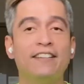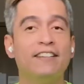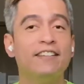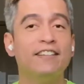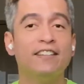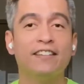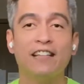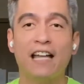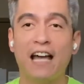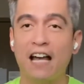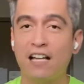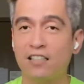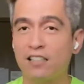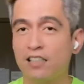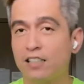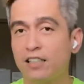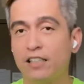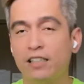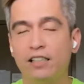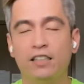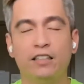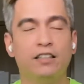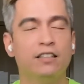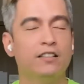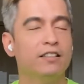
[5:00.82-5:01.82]

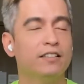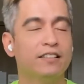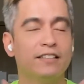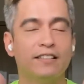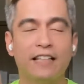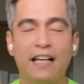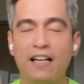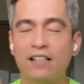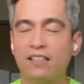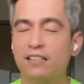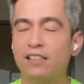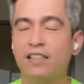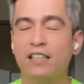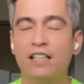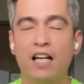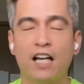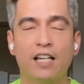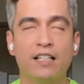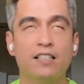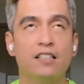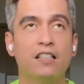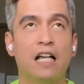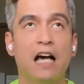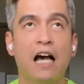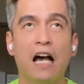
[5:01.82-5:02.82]
Lastly guys,
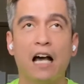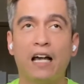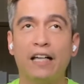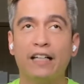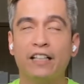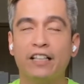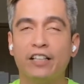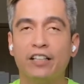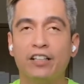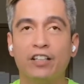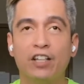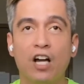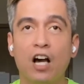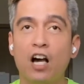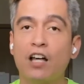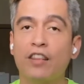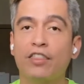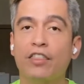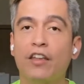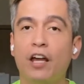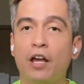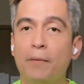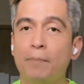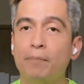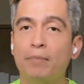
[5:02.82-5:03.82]
I cannot
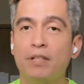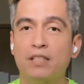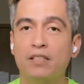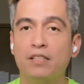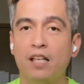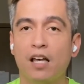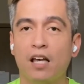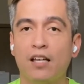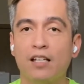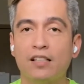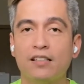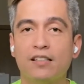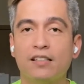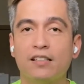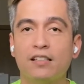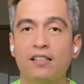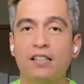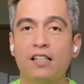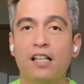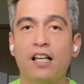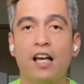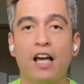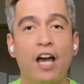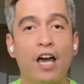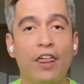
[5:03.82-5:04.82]
emphasize
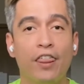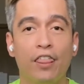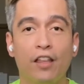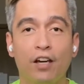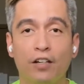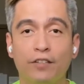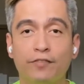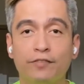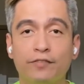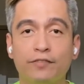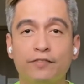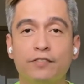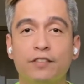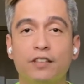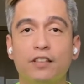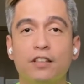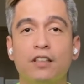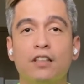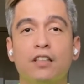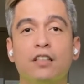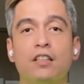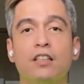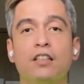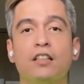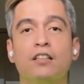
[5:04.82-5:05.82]
enough
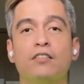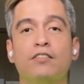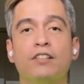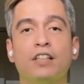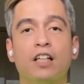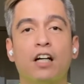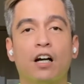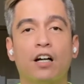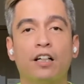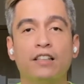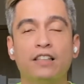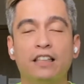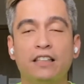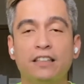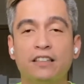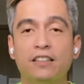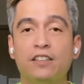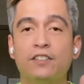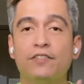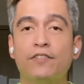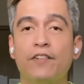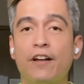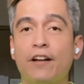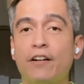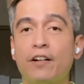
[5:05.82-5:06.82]
regarding this
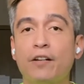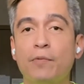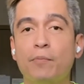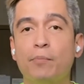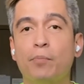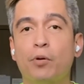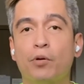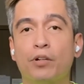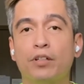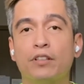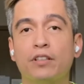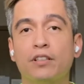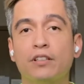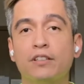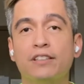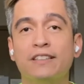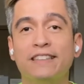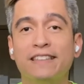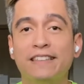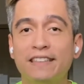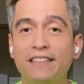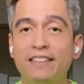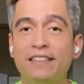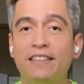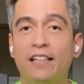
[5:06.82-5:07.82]
very important
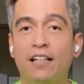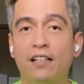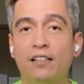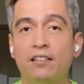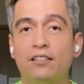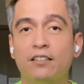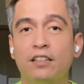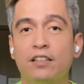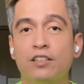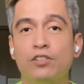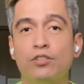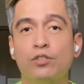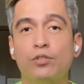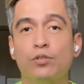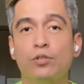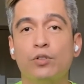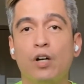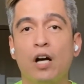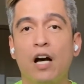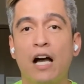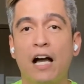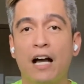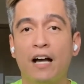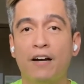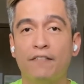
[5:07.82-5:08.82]
detail that you
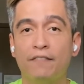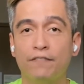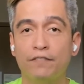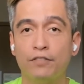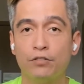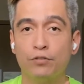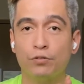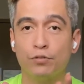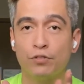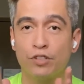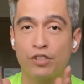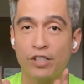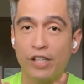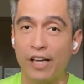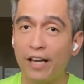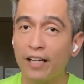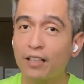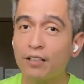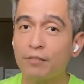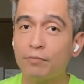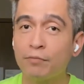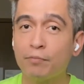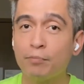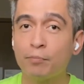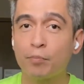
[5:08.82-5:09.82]
have to check
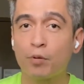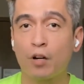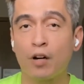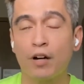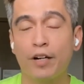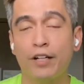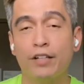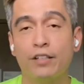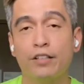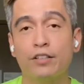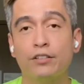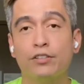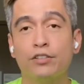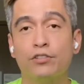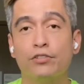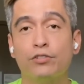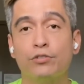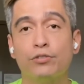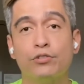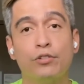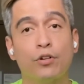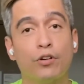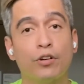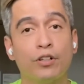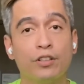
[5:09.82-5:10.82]
prior to
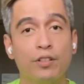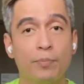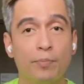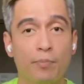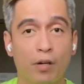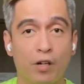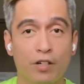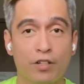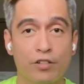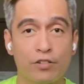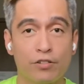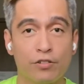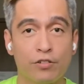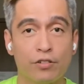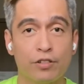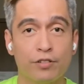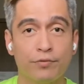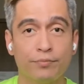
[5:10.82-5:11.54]
your departure